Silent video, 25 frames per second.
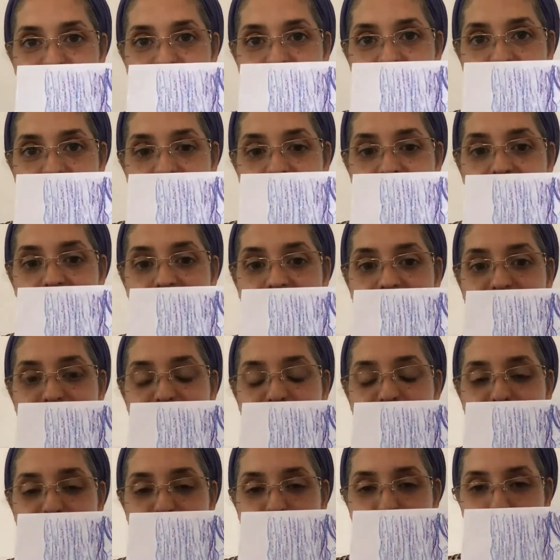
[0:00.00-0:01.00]
and I
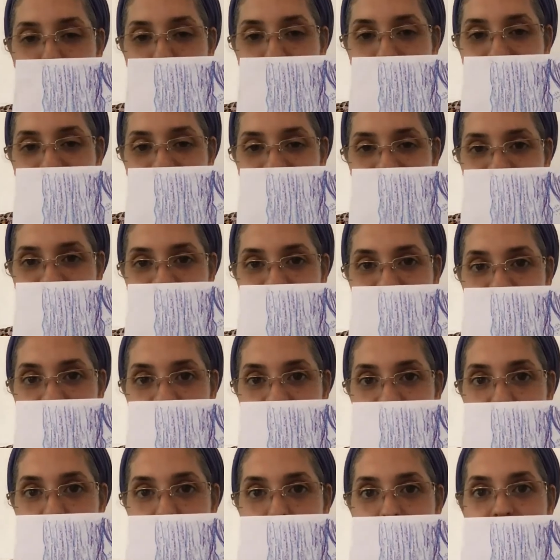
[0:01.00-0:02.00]
was super scared to
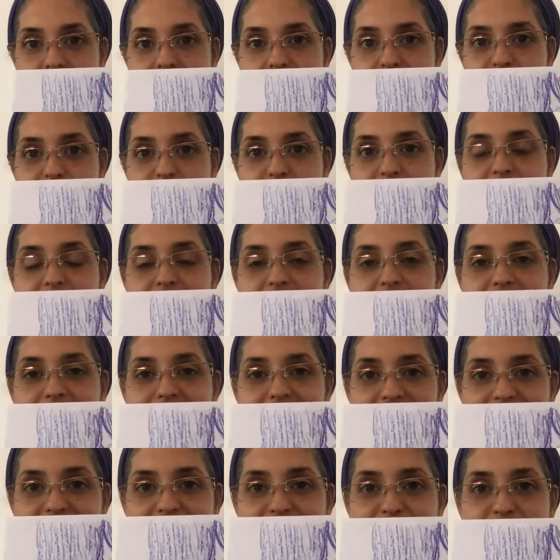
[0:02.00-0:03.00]
come out to the
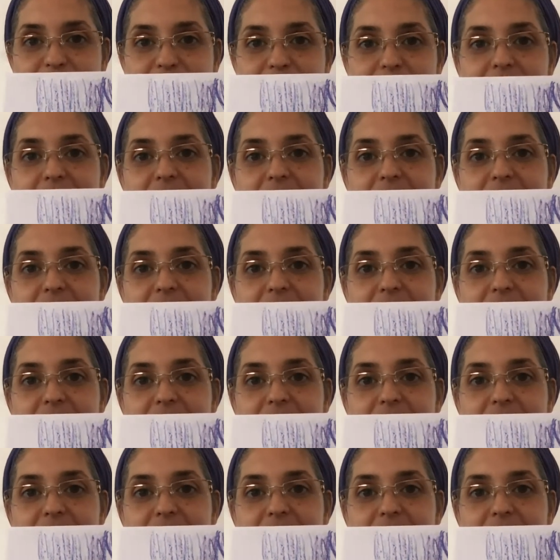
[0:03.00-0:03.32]
stage.